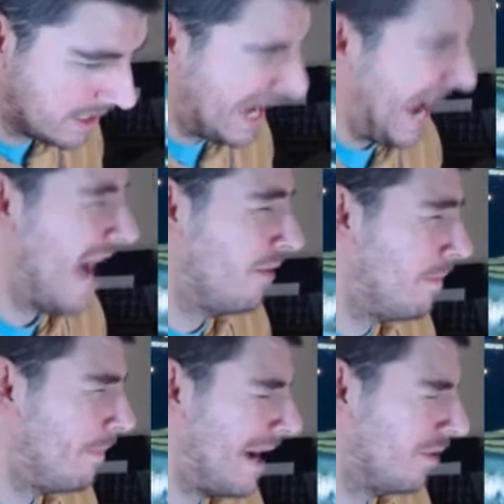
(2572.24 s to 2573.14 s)
How
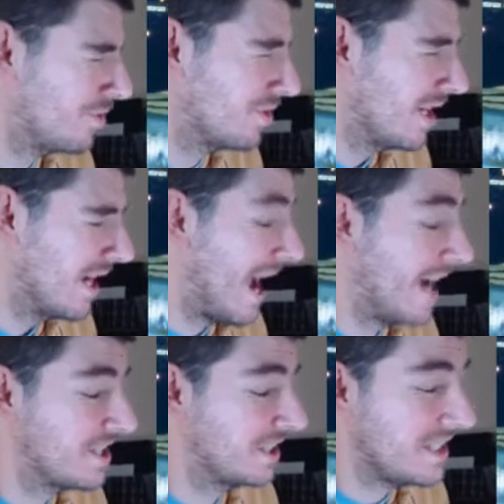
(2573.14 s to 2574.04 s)
about
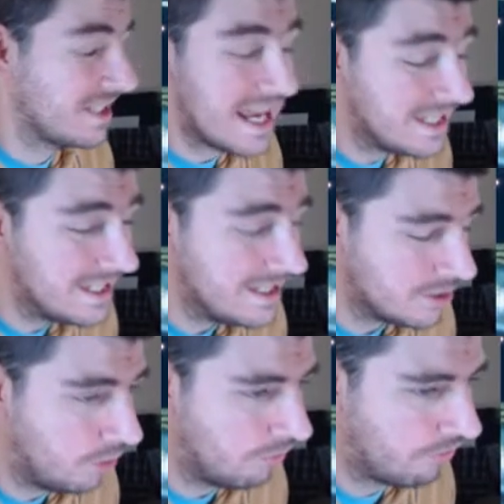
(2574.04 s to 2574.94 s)
actually taking it
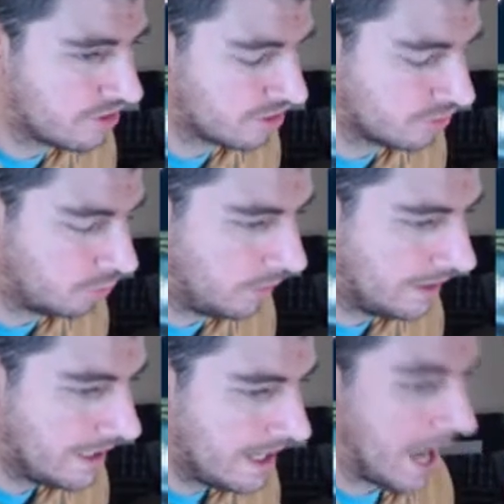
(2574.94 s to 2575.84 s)
off the store
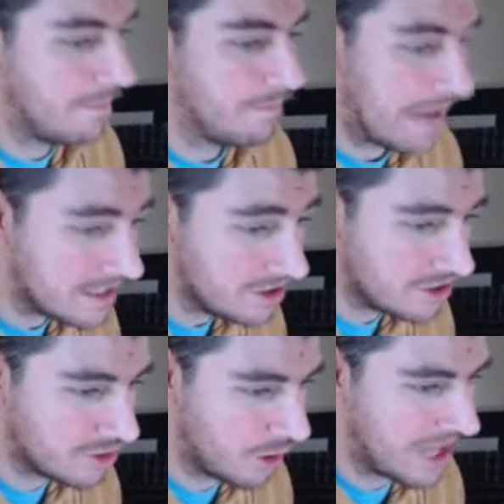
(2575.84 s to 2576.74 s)
and making
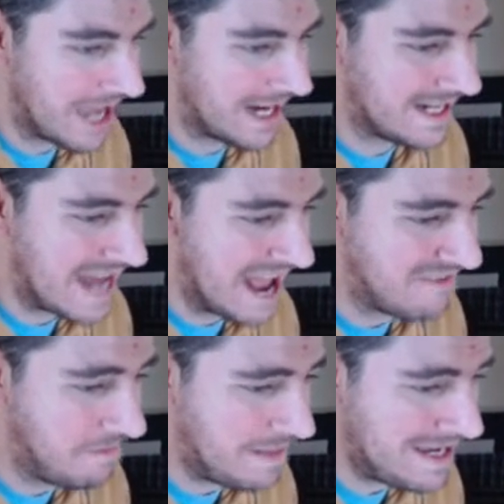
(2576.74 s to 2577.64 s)
sure that it
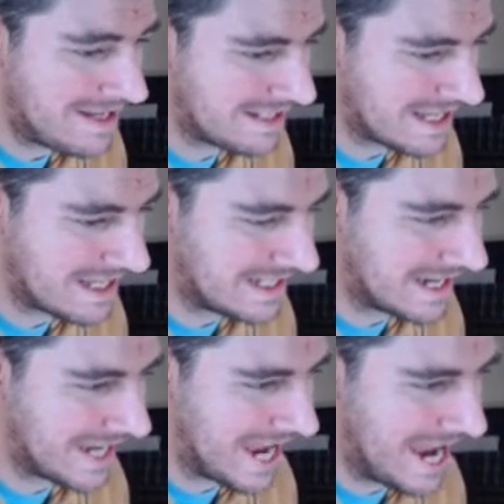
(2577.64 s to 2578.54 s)
never be seen
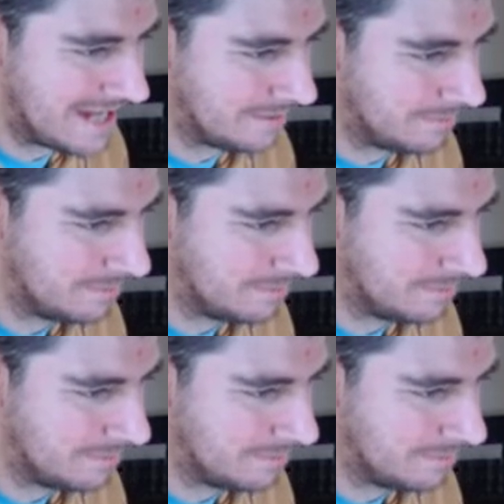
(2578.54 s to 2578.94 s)
again?